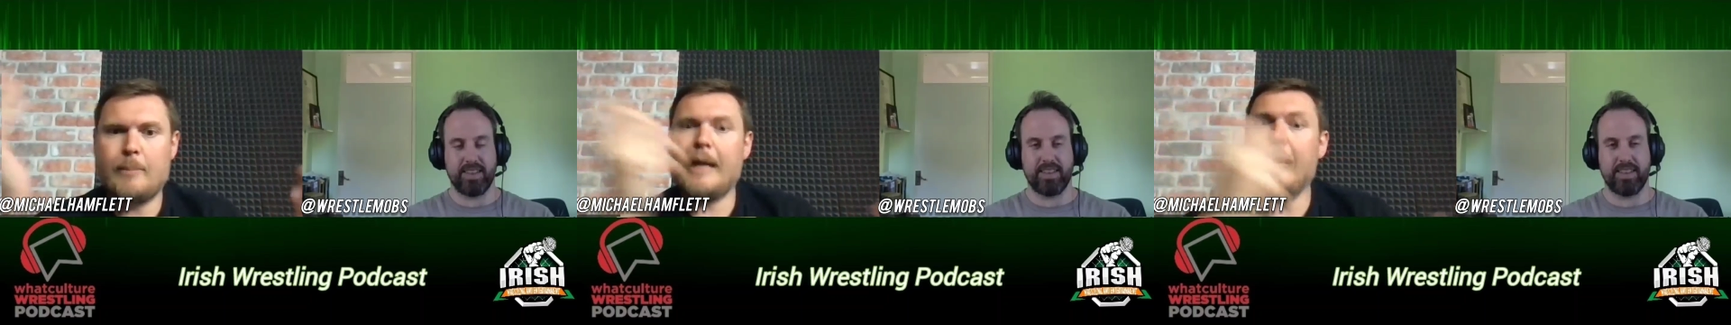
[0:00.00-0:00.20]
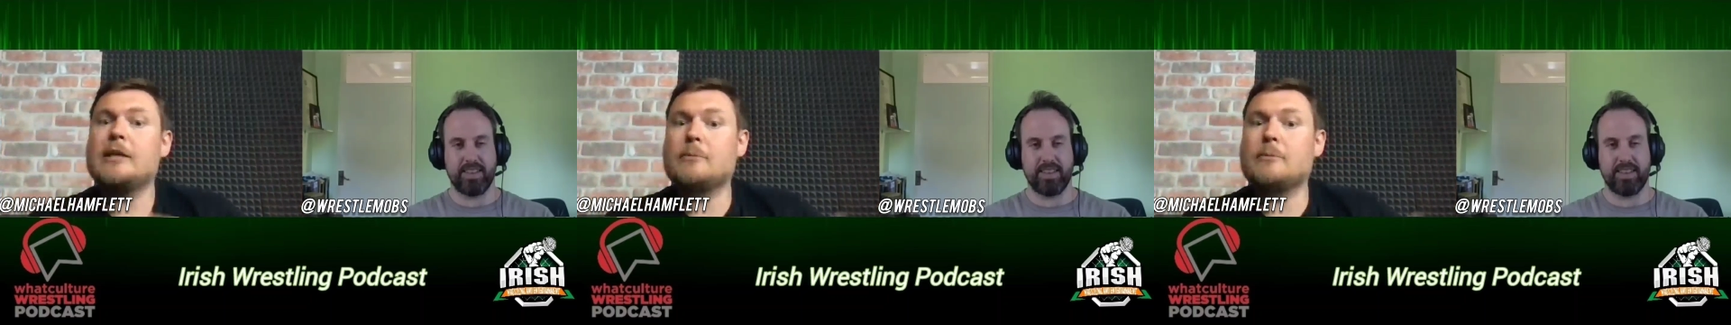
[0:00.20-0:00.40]

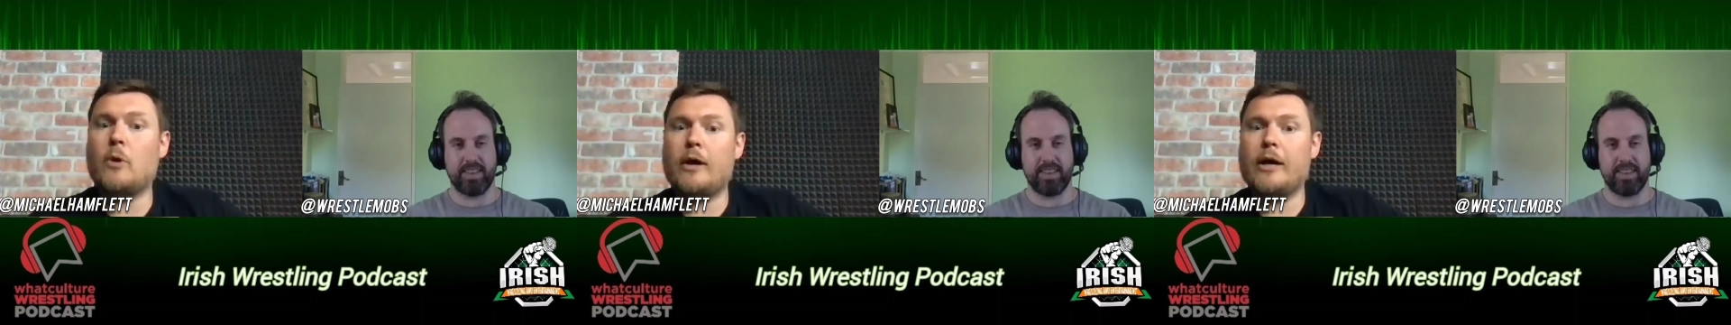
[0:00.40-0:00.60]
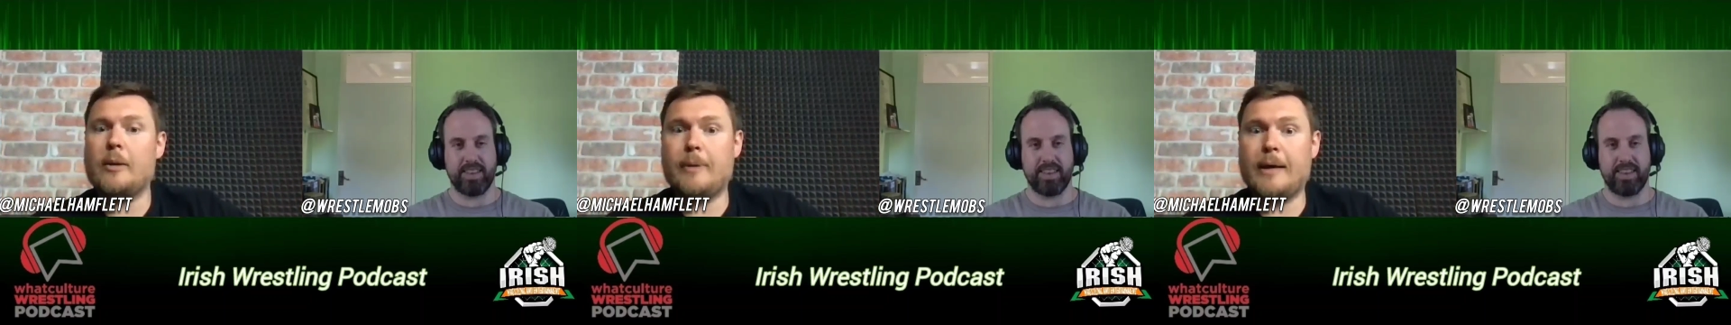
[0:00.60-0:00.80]
Speaker 1: yeah. paid them
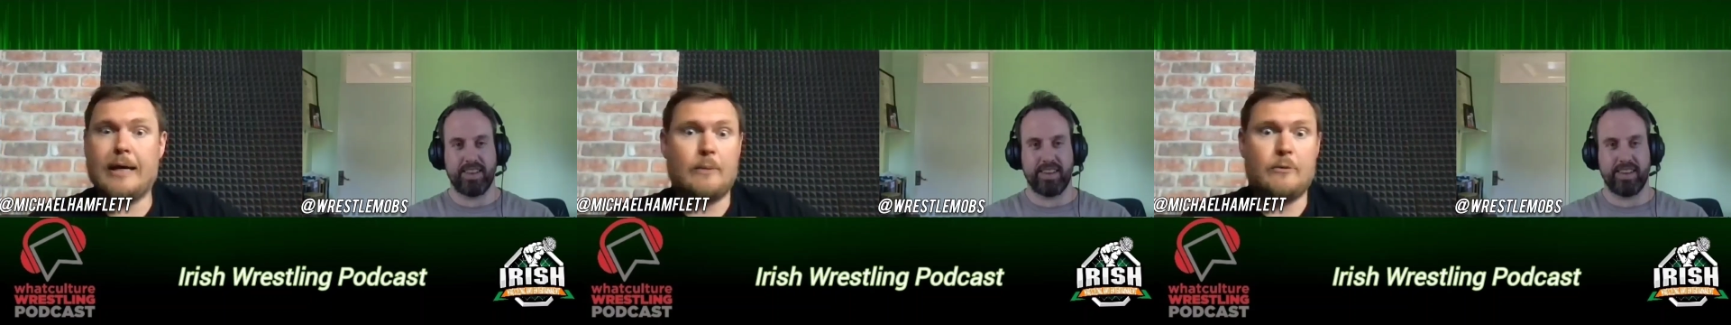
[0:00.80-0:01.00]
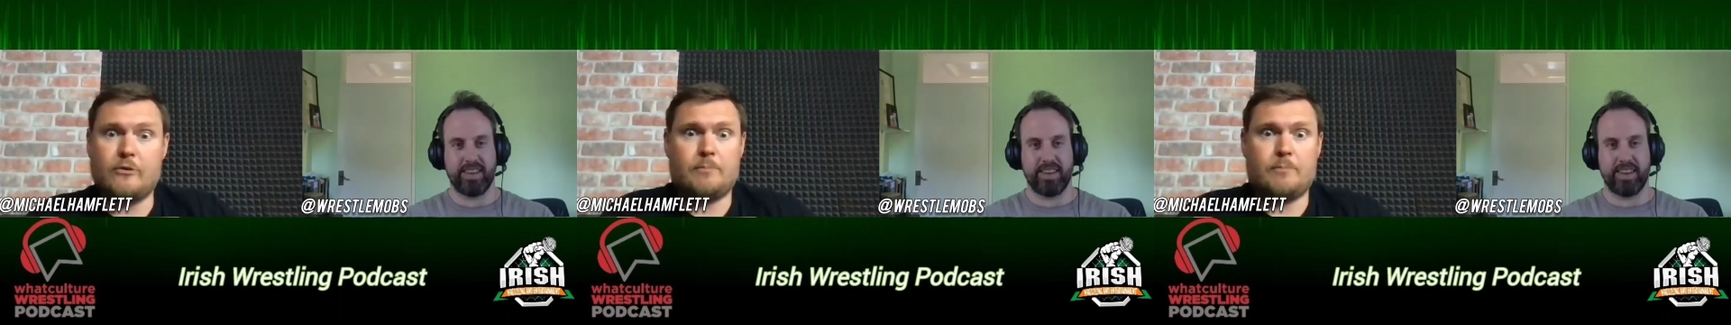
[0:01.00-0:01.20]
quite a bit,
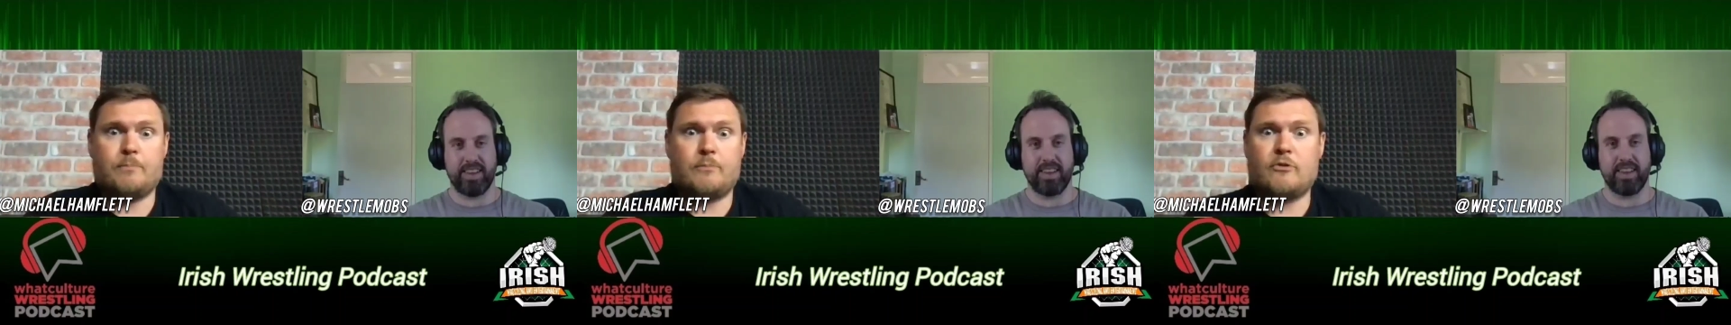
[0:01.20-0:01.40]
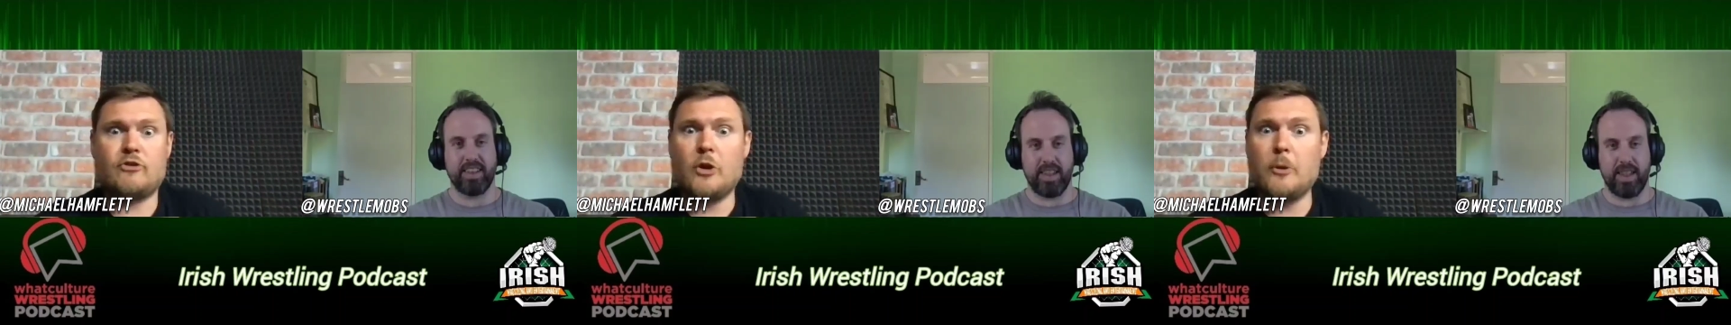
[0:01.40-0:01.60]
and it was a
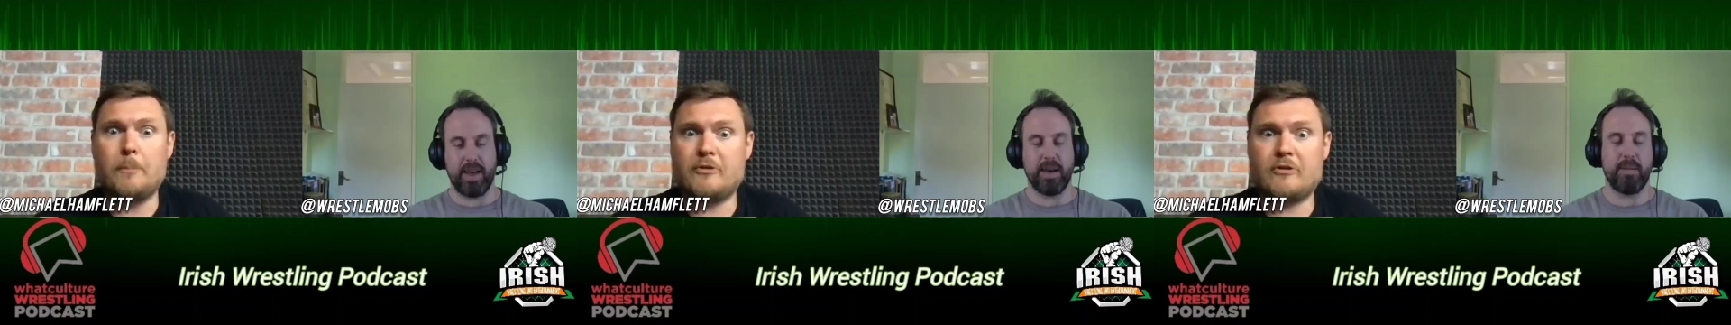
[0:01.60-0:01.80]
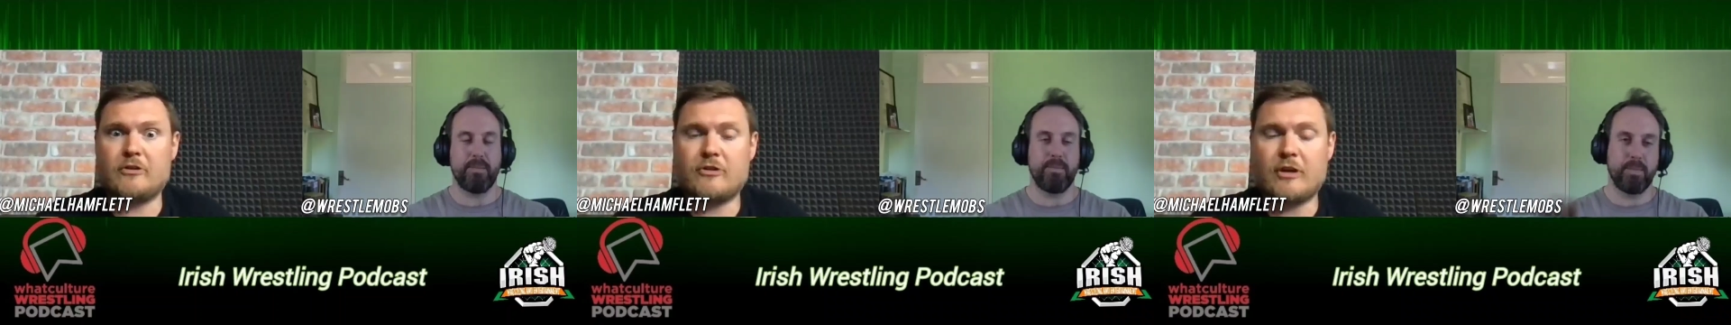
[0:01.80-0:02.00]
super
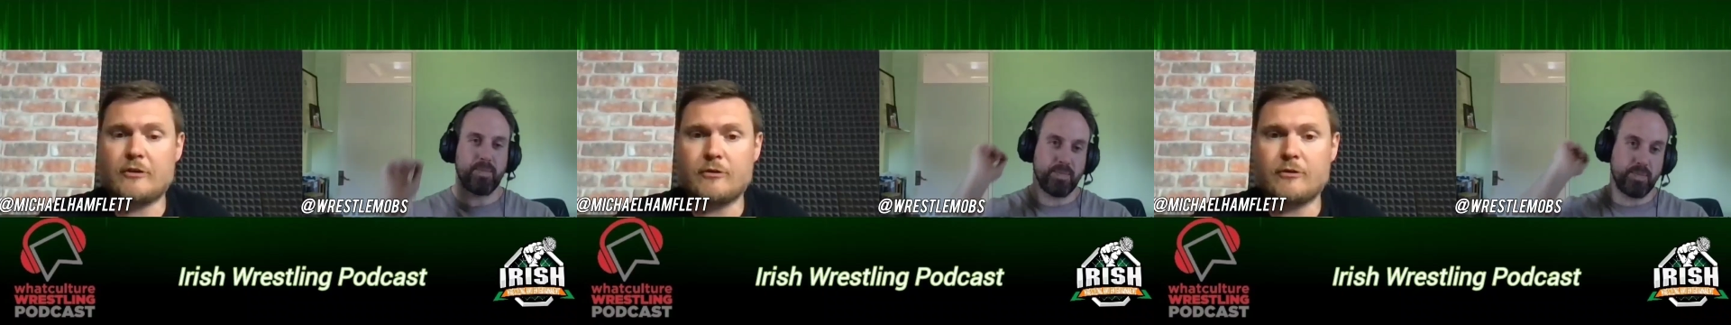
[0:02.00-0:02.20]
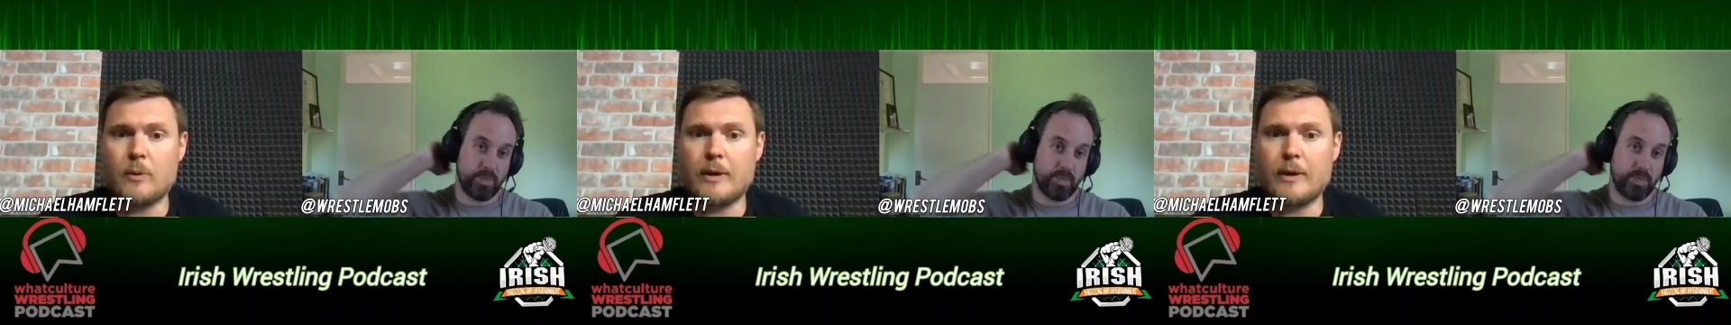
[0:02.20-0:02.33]
yeah. successful